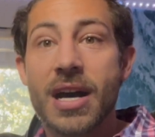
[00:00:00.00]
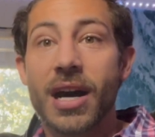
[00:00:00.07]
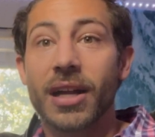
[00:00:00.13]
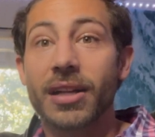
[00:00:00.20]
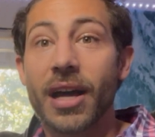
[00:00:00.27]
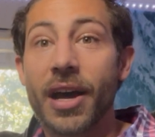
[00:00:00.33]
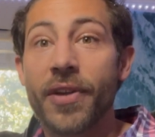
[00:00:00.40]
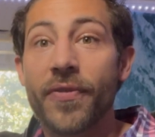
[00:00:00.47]
A
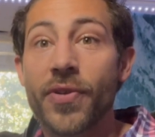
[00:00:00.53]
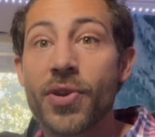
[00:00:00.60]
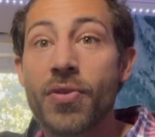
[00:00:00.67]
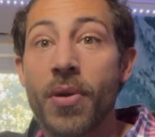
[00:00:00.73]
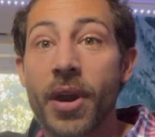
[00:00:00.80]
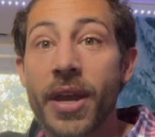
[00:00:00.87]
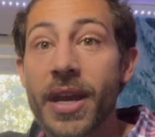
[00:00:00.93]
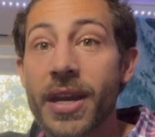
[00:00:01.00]
lot of you
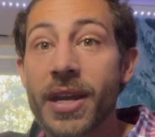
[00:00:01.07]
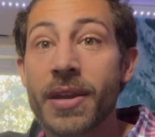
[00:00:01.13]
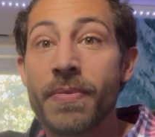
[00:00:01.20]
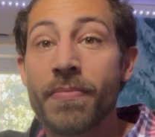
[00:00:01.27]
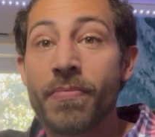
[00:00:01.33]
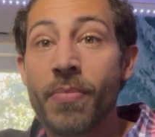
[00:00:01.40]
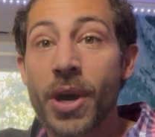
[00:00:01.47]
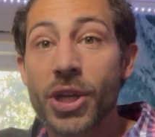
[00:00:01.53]
are getting
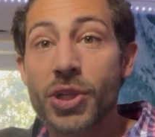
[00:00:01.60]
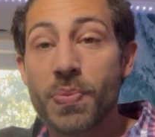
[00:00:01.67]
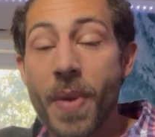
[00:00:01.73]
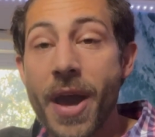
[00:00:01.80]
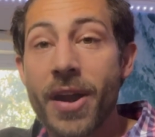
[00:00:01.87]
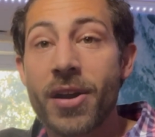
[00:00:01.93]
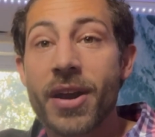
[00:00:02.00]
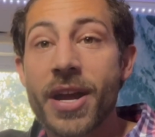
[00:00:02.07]
much
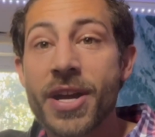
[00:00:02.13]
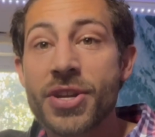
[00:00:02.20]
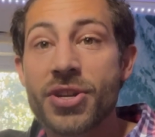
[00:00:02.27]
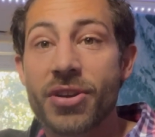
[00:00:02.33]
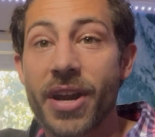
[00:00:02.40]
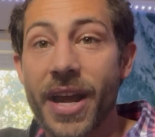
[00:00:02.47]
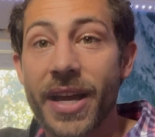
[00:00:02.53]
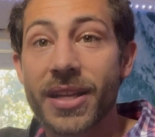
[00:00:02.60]
better in
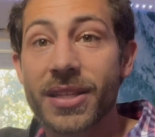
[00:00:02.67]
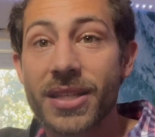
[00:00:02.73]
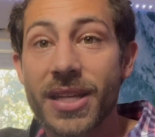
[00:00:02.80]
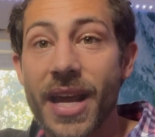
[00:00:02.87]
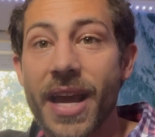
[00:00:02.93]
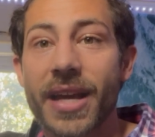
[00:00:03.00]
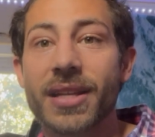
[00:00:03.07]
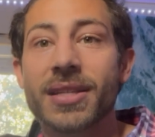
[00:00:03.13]
your
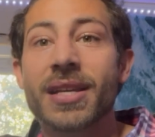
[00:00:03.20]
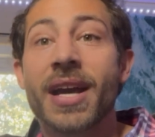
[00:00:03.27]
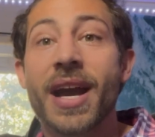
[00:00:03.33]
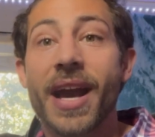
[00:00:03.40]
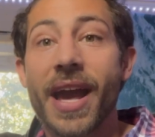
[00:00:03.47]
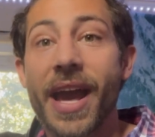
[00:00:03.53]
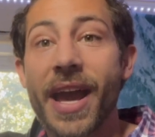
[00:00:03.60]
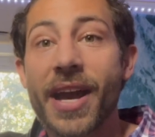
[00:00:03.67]
handstands
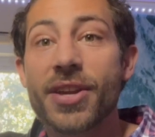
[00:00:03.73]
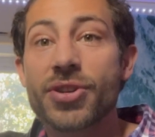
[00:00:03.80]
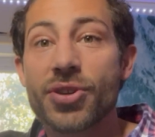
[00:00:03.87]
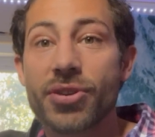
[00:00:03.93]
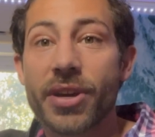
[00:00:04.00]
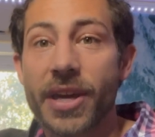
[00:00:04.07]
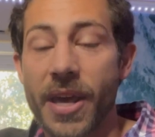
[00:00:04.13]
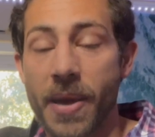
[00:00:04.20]
and
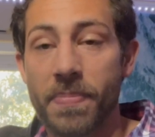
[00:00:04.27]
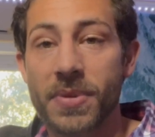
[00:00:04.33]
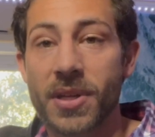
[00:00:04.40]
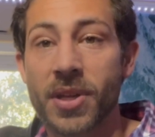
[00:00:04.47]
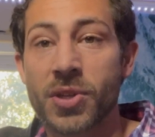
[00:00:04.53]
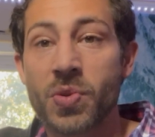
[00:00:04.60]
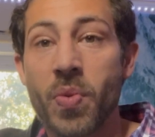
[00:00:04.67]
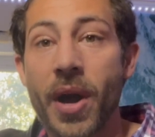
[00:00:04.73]
your kips
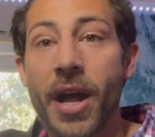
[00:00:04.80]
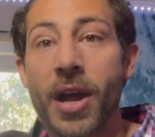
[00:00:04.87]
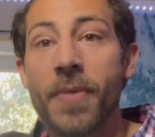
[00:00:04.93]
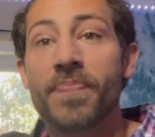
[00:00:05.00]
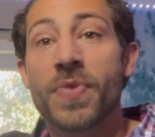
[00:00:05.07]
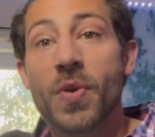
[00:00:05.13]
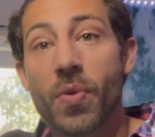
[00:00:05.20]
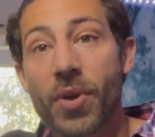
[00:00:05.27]
as
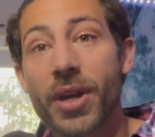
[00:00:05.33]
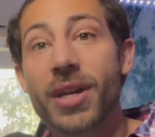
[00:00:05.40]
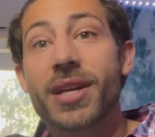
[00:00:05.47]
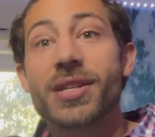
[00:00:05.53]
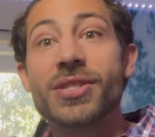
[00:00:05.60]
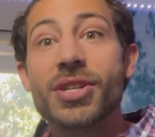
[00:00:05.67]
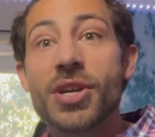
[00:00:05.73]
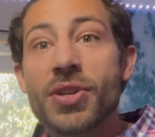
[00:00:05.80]
well. We're going to
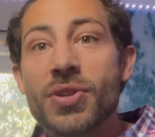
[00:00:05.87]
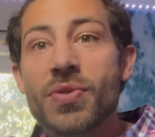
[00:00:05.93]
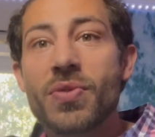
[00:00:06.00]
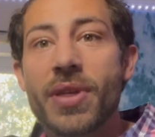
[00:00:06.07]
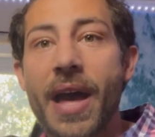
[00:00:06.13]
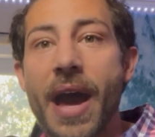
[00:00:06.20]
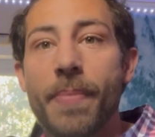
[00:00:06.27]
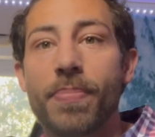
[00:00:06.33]
continue
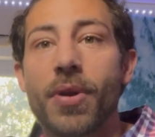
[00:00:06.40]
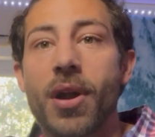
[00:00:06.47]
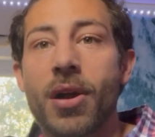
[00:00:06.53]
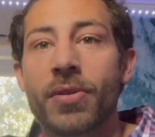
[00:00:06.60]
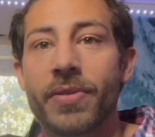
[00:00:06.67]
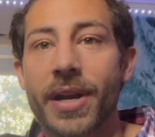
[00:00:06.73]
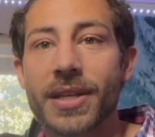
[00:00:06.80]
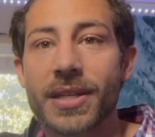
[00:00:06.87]
that
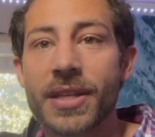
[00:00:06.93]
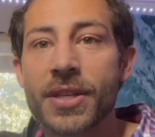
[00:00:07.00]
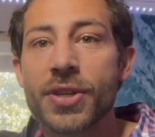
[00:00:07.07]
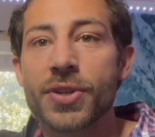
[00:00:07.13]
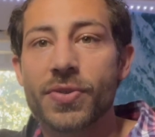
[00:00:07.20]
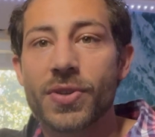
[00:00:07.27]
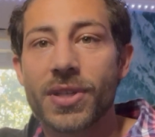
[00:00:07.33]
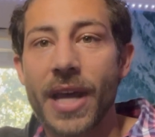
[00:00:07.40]
progress in the
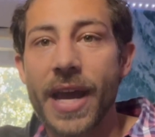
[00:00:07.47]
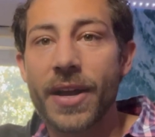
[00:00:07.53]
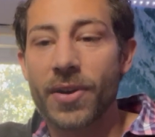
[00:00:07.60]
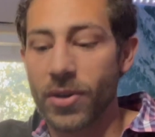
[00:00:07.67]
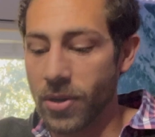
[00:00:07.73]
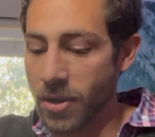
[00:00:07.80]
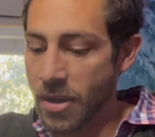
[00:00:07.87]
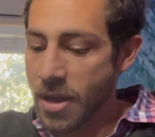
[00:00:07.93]
new
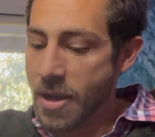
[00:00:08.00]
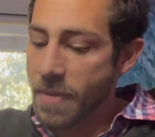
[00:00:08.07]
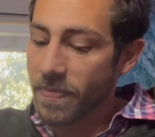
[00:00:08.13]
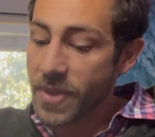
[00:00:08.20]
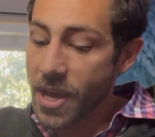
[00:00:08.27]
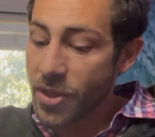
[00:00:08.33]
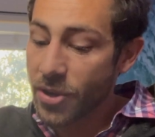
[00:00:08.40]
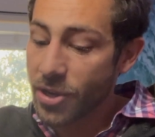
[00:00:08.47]
cycle.
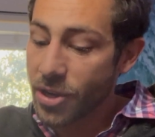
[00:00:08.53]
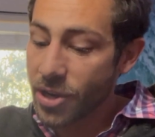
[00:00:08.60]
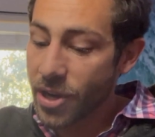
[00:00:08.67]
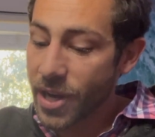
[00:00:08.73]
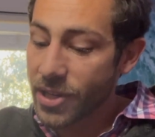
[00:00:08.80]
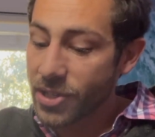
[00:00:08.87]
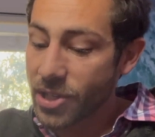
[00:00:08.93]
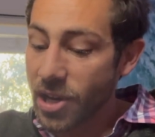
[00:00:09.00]
The other good
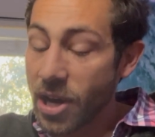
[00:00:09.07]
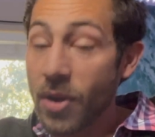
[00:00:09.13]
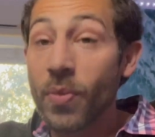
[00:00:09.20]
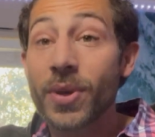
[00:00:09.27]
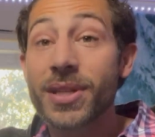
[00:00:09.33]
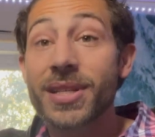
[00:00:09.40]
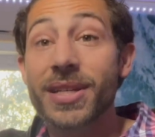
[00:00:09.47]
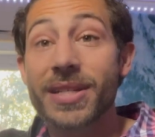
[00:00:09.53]
I saw
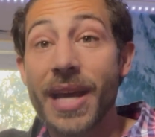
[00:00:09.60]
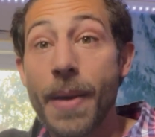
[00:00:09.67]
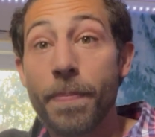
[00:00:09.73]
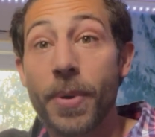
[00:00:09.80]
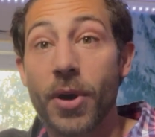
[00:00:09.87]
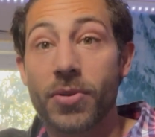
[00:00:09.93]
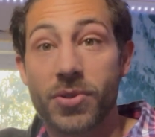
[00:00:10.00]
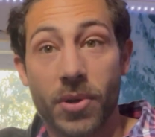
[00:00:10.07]
was the
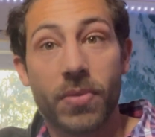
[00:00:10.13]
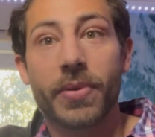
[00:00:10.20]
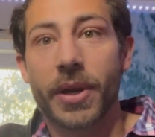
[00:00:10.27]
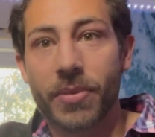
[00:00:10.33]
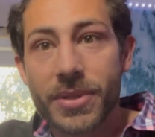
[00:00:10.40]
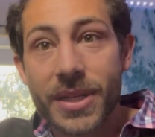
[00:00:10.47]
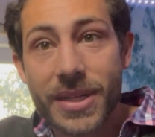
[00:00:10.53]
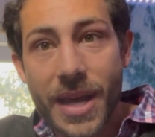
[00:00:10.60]
tempo. So it
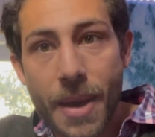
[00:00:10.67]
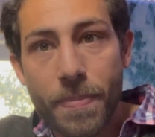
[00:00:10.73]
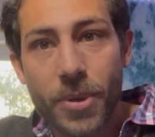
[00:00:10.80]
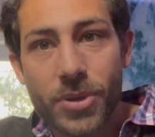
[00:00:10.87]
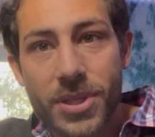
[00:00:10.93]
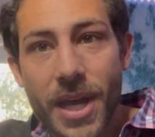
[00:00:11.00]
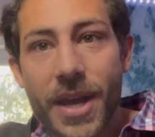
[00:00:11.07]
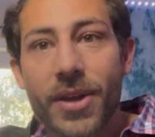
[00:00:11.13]
was a tempo
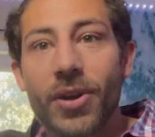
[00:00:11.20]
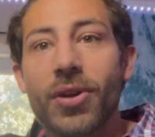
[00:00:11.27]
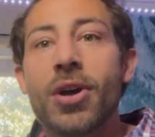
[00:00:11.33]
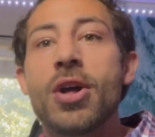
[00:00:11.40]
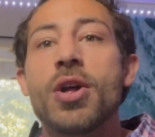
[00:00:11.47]
cycle,